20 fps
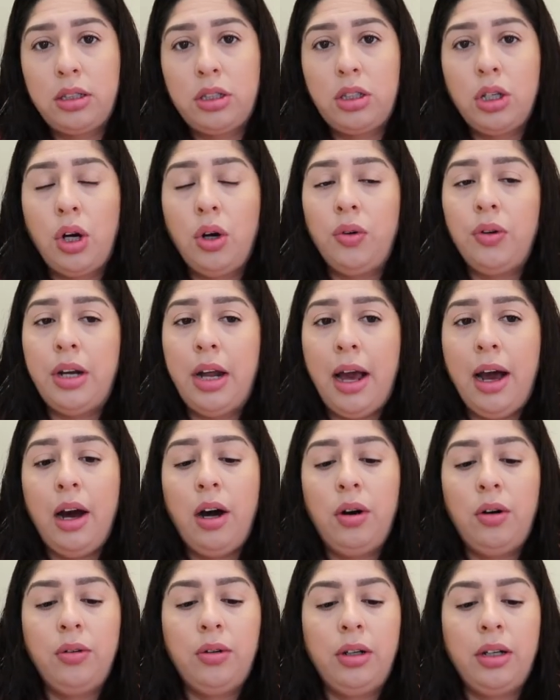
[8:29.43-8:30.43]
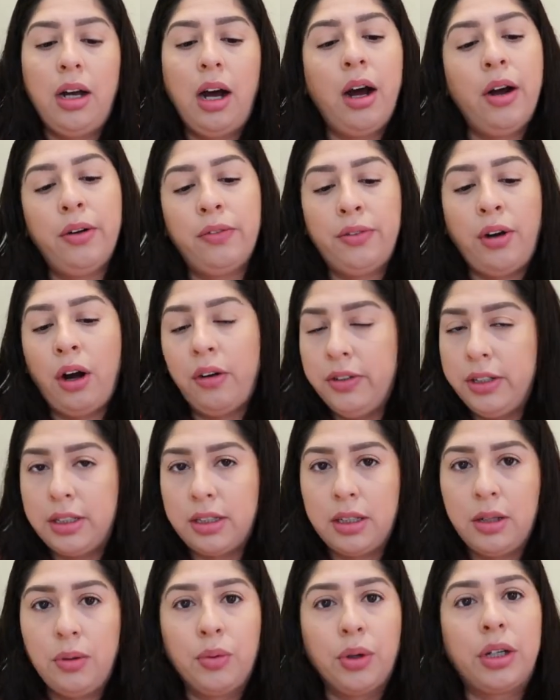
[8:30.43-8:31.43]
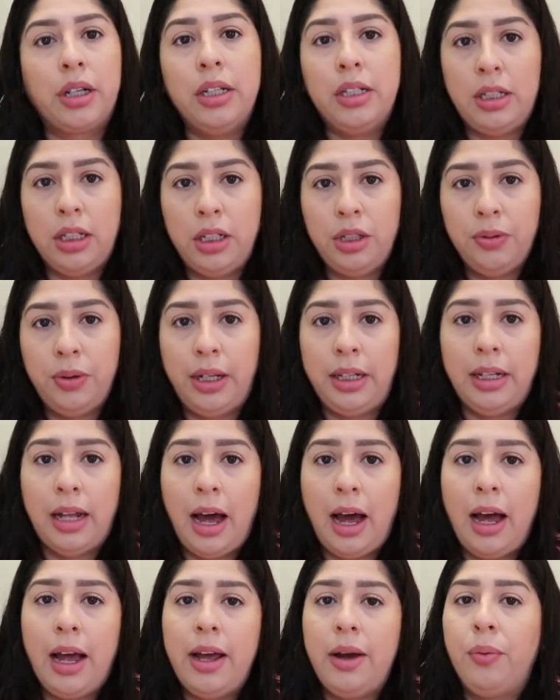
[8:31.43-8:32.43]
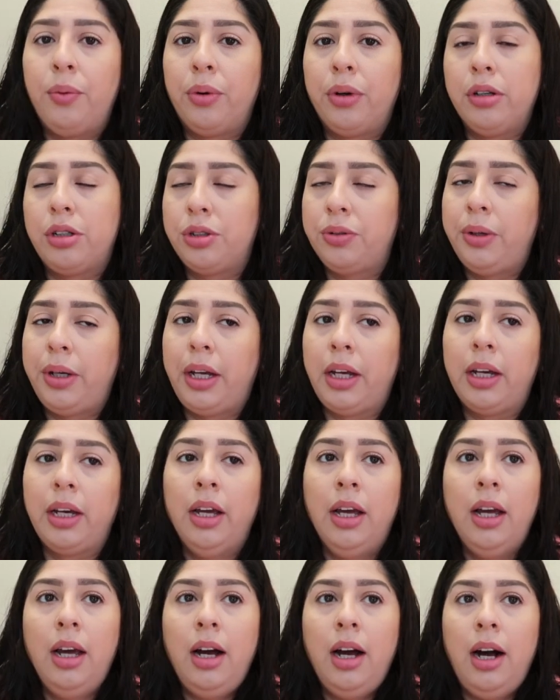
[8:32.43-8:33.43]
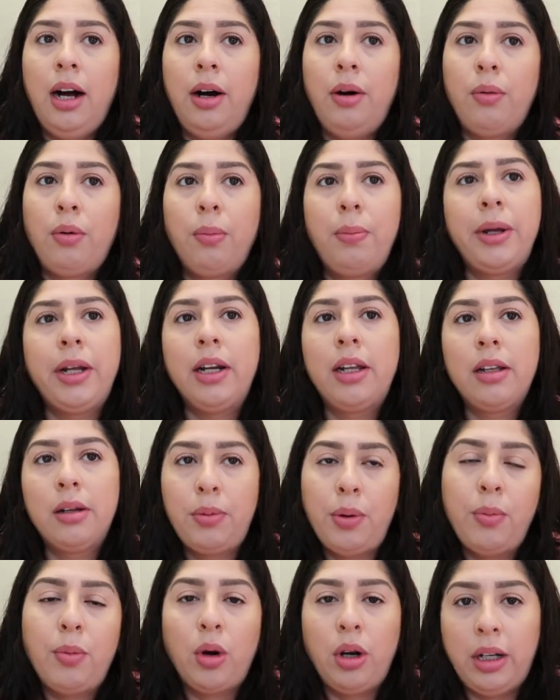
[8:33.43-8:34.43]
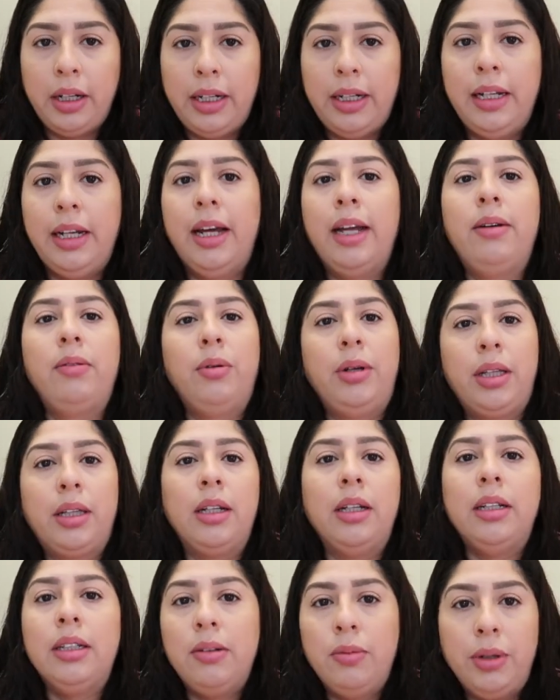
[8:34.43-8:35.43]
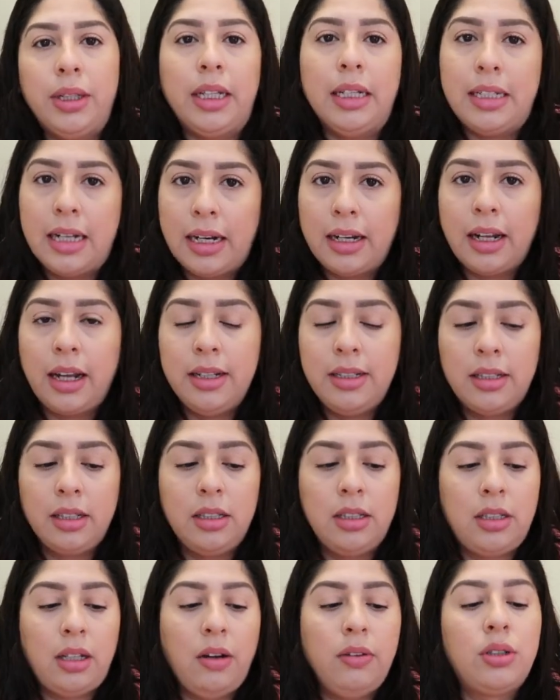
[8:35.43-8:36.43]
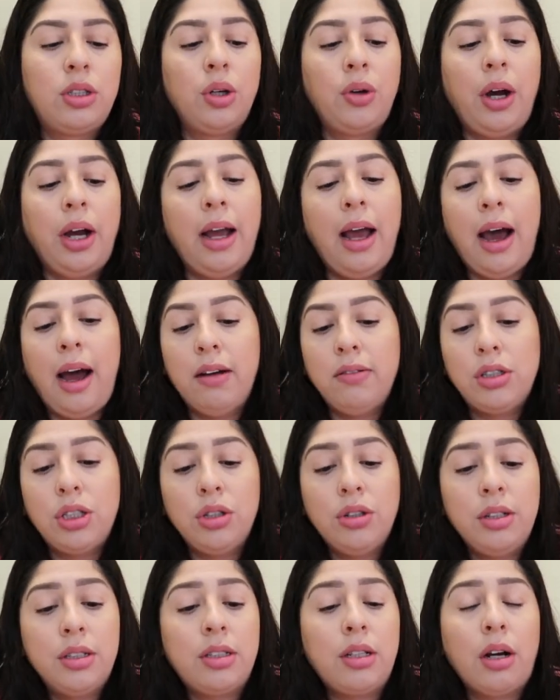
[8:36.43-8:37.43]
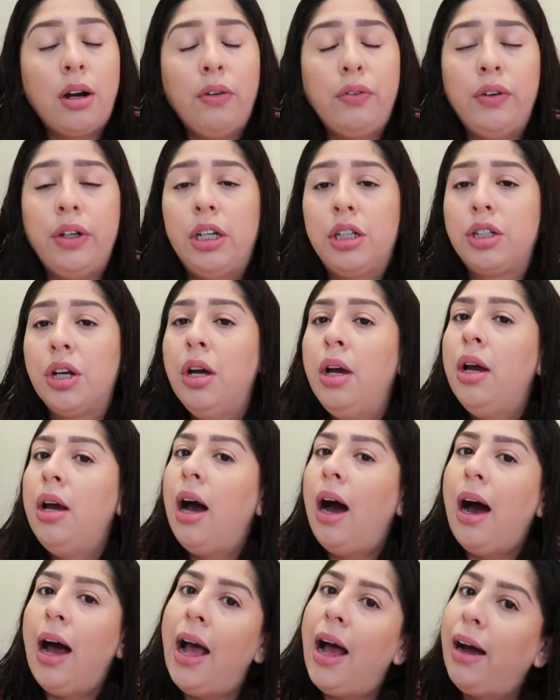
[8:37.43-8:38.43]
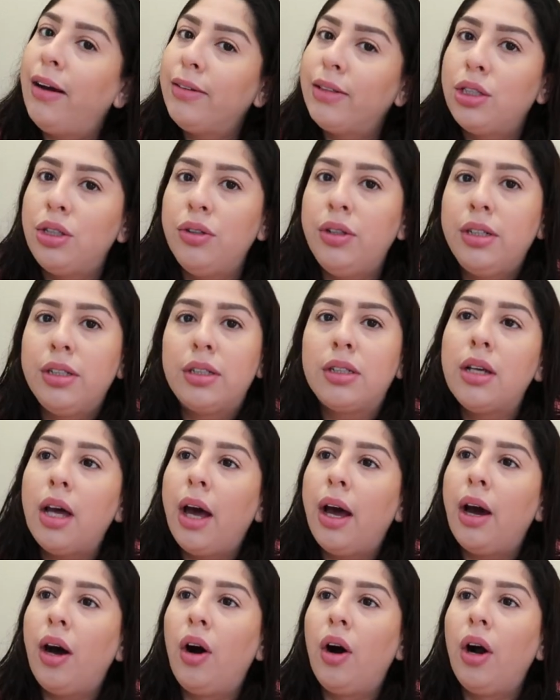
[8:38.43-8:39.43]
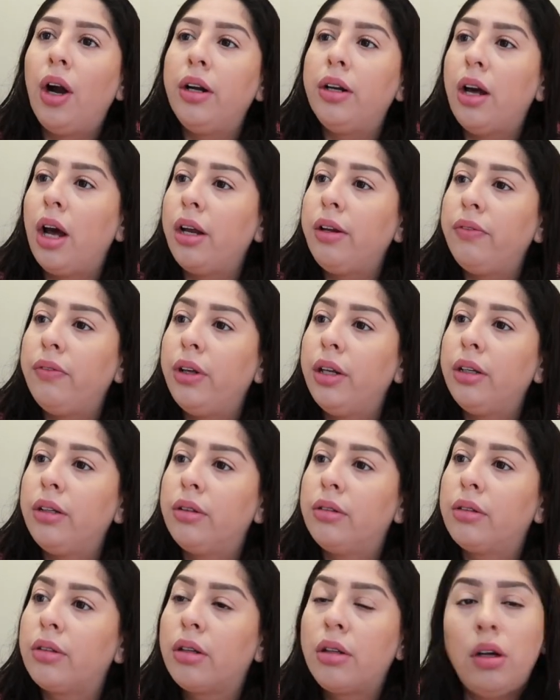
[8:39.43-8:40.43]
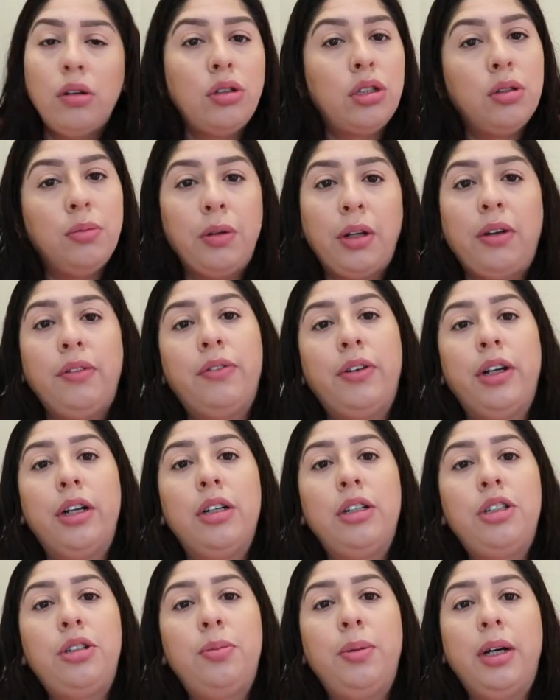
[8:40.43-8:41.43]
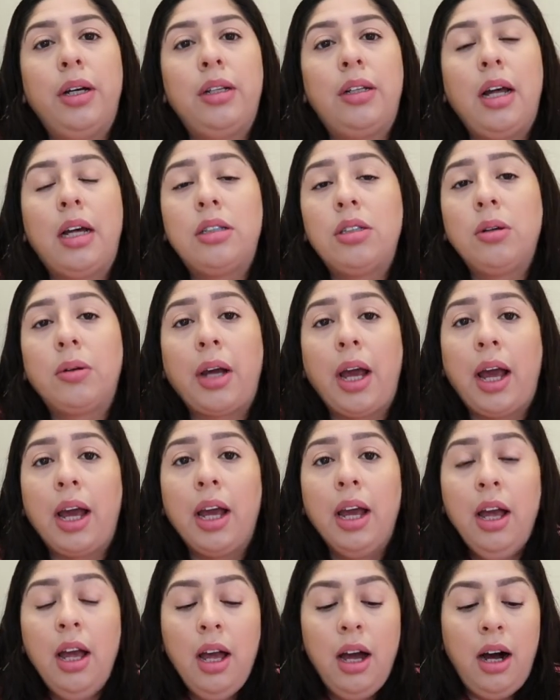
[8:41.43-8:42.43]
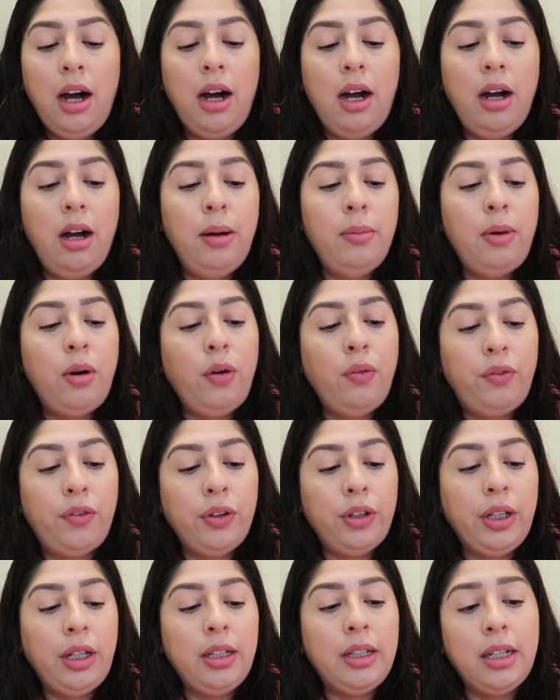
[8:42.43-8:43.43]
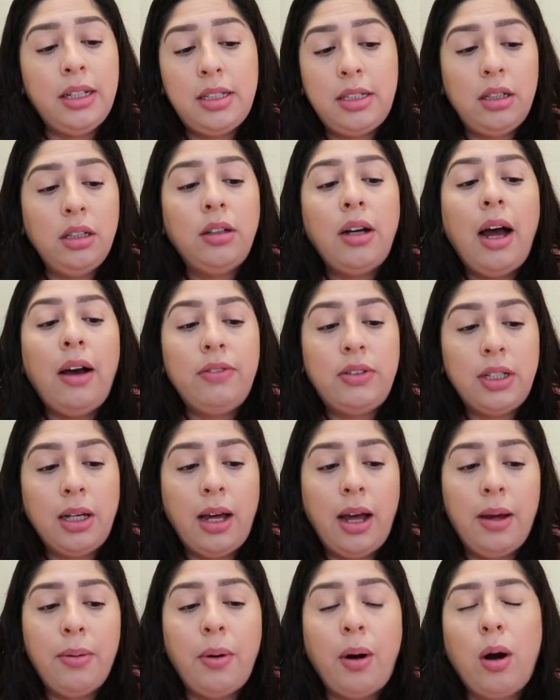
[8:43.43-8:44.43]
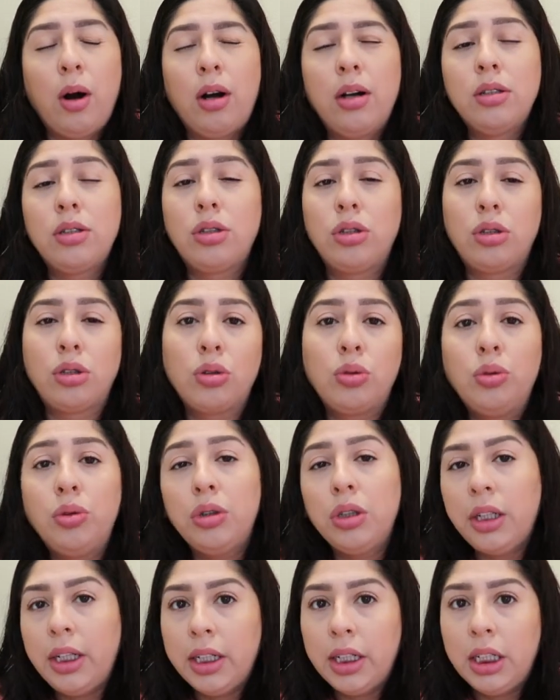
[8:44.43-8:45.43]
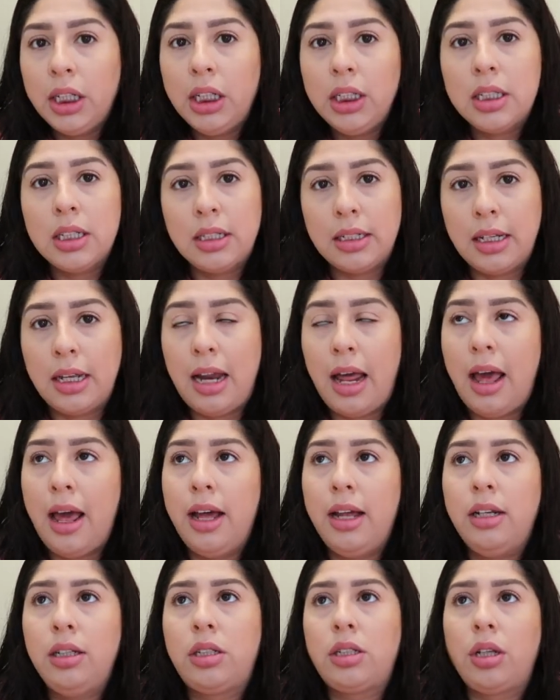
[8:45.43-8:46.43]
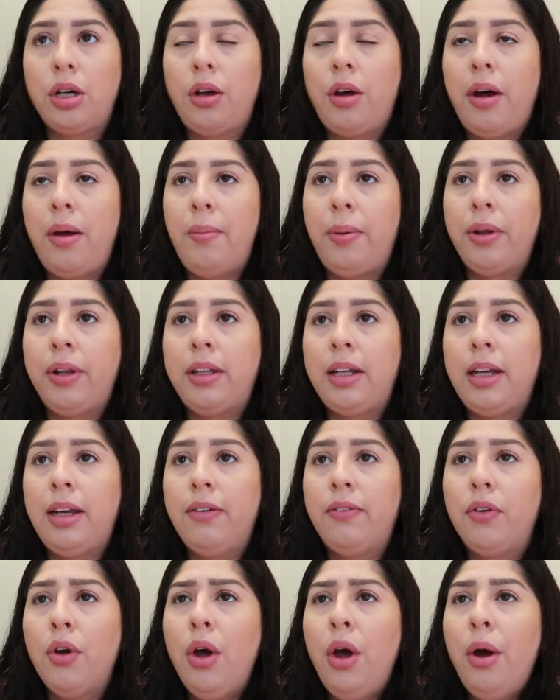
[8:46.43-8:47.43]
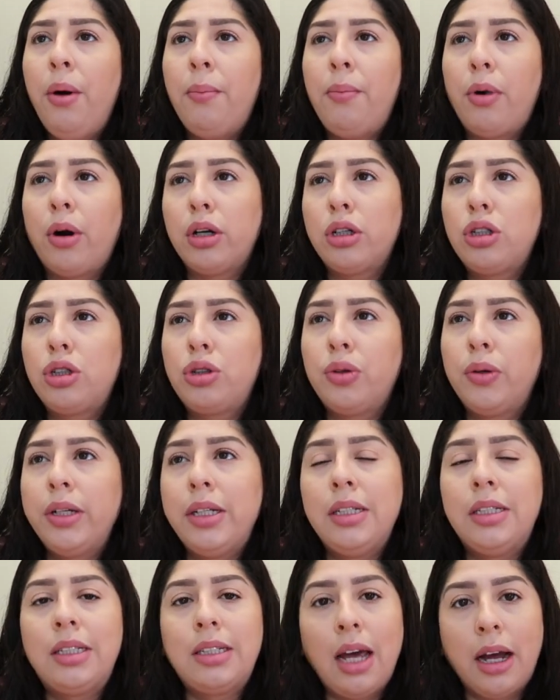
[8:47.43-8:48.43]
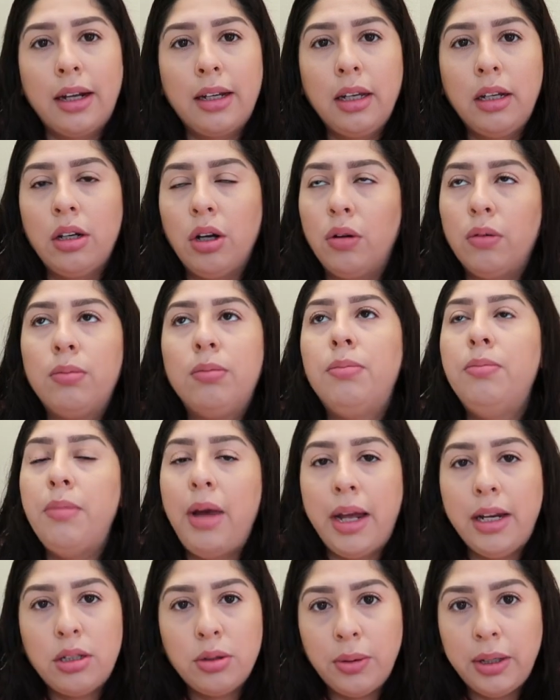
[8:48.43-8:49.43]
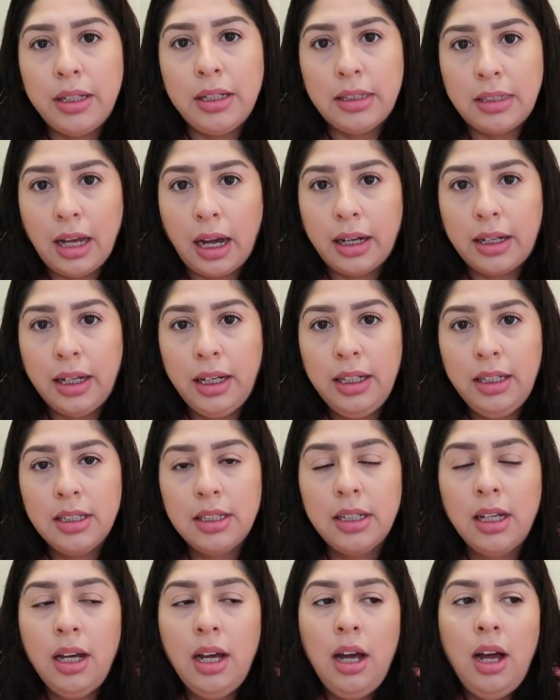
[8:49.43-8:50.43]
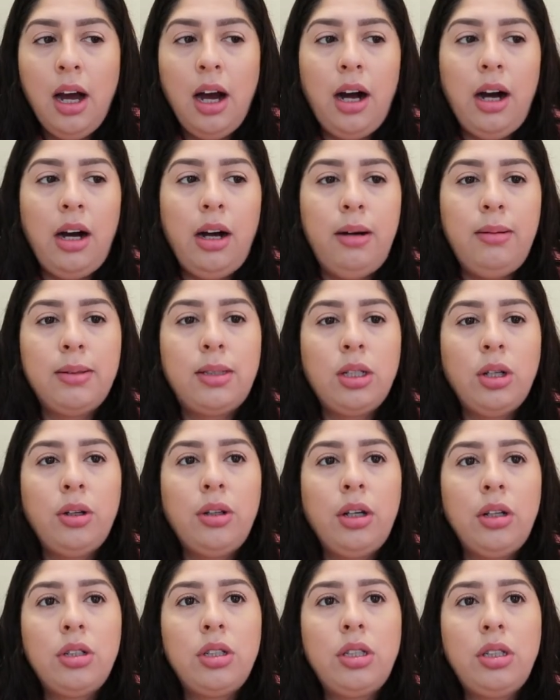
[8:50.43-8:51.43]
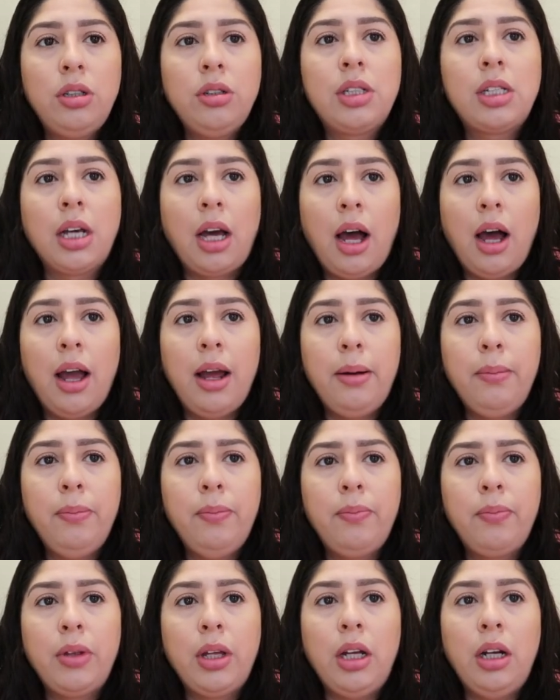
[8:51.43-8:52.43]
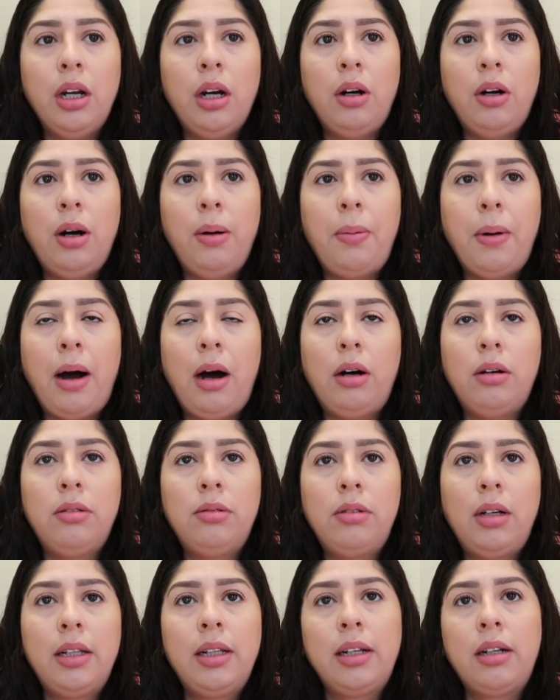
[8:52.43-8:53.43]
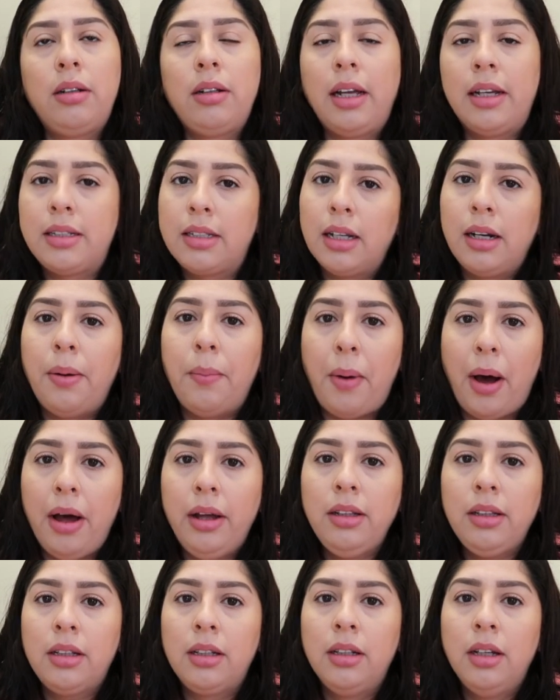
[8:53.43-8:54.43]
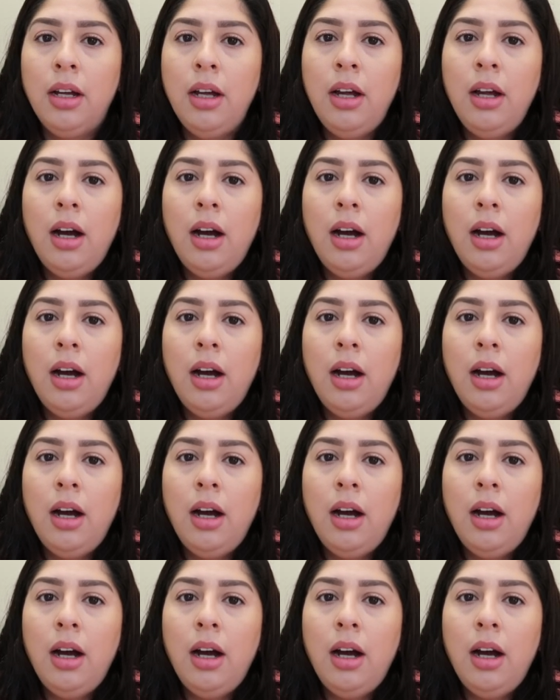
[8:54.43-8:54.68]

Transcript: So now obviously we're continuing that and we're doing, uh, we're being a little bit more lenient with the with the deadlines and stuff. So I have students that are finished. I have students that are not even close to being finished, but that's okay. Um, hopefully they still have time. Our school year doesn't end till I believe March 22nd, no, May 22nd. Um, so there's still time, you know, about a little less than a month.